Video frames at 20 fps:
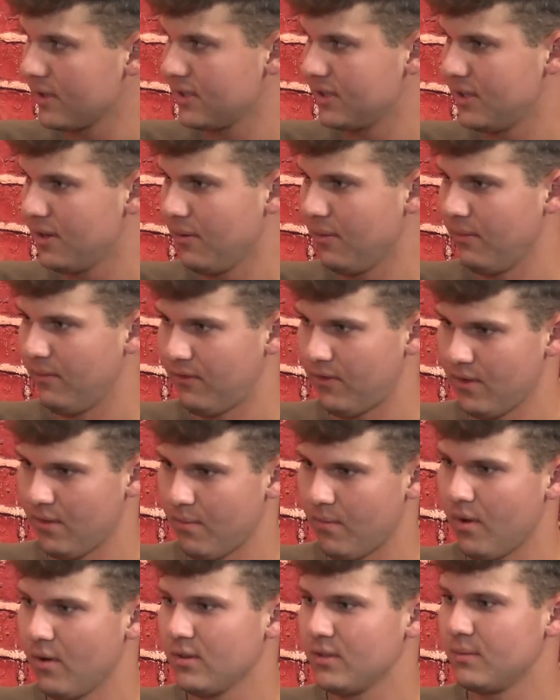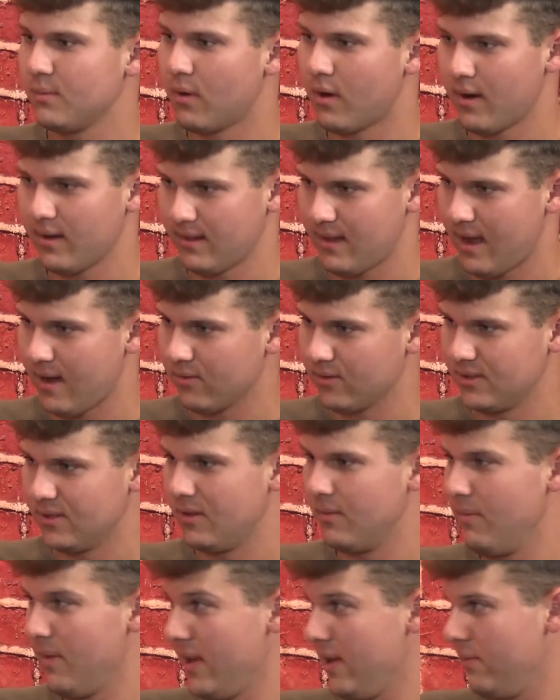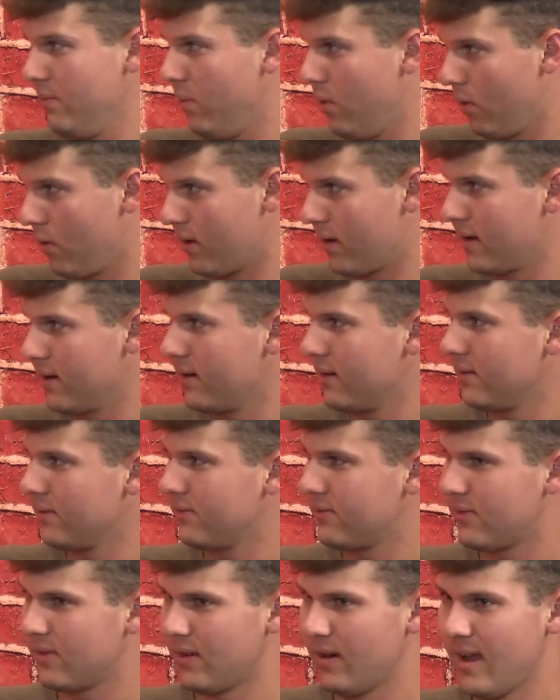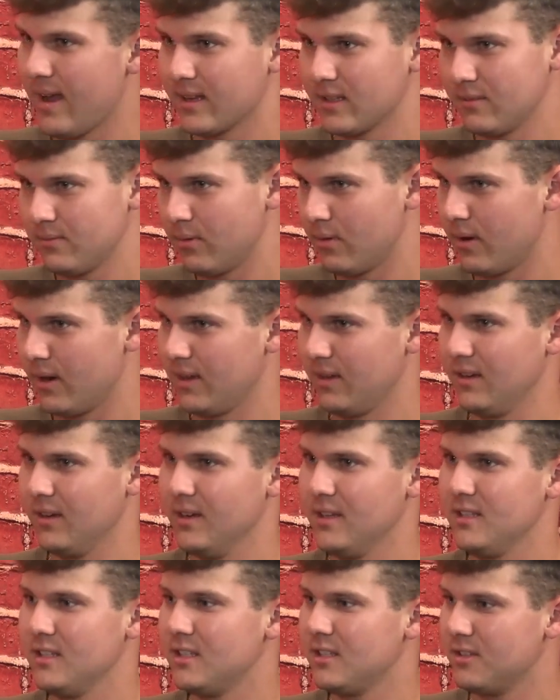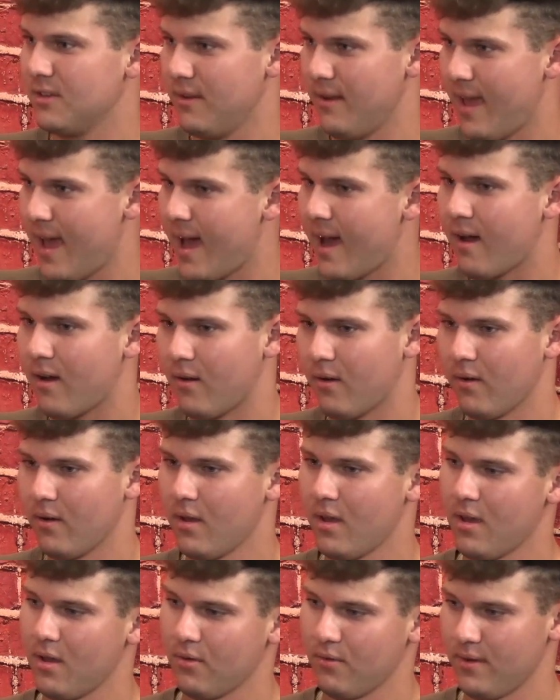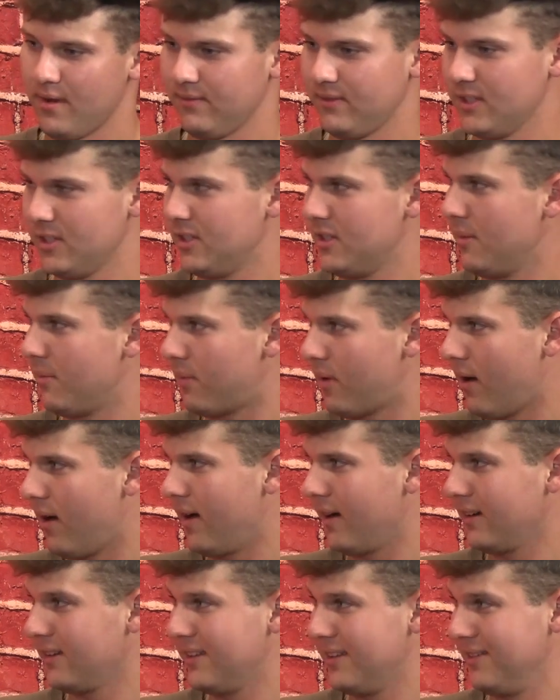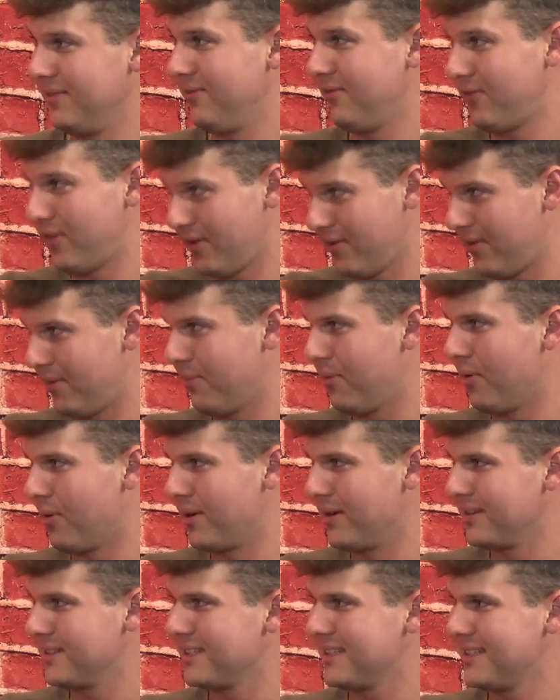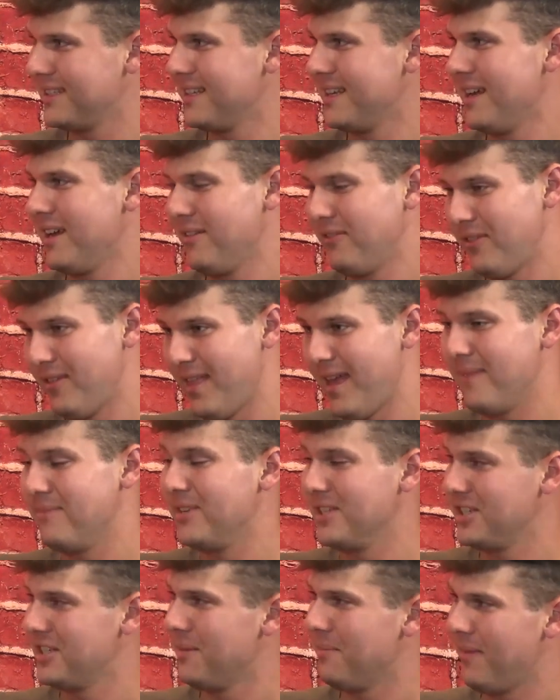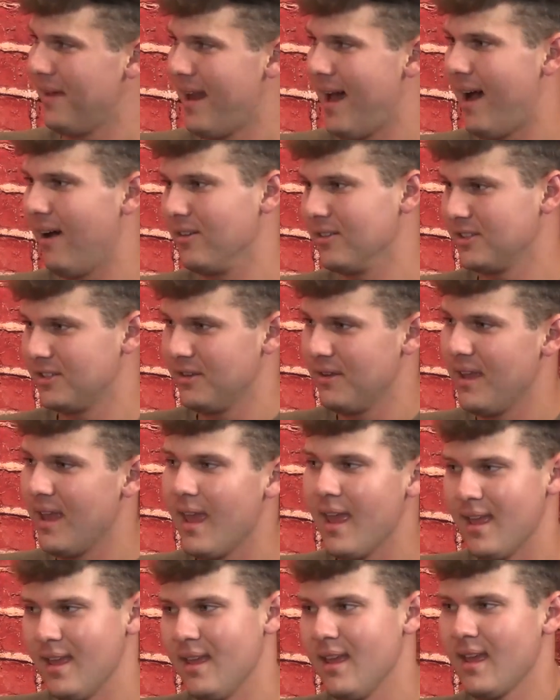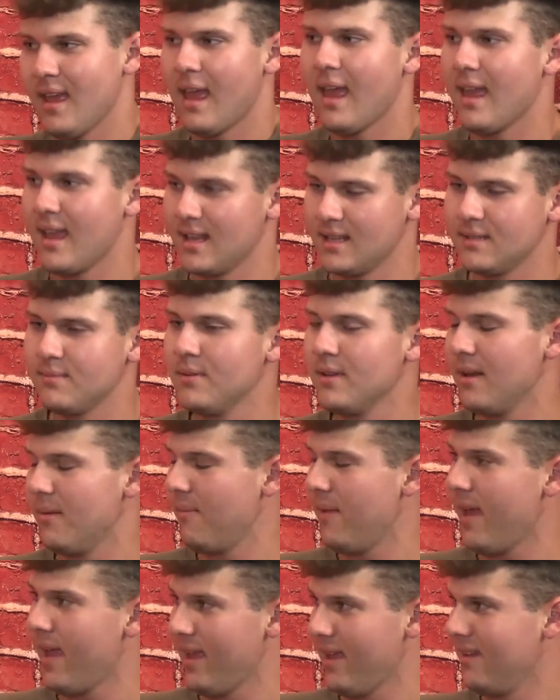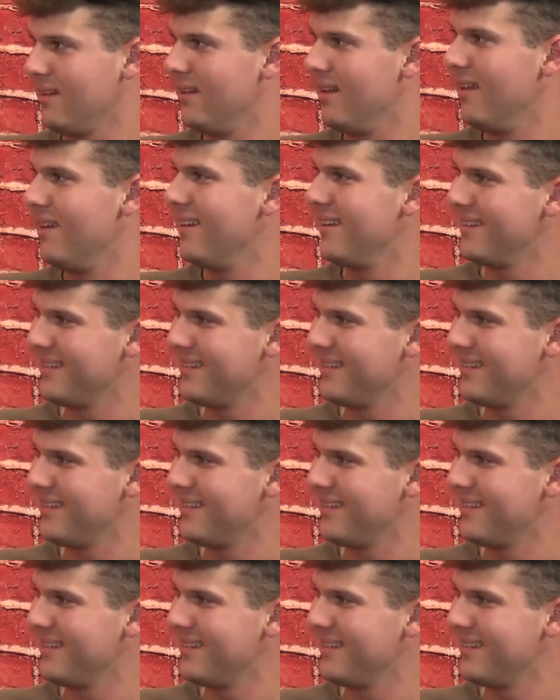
So for the most part, that was our main port for exporting goods. So now we have to ship product to further ports for them to ship it out. So it's been a pain.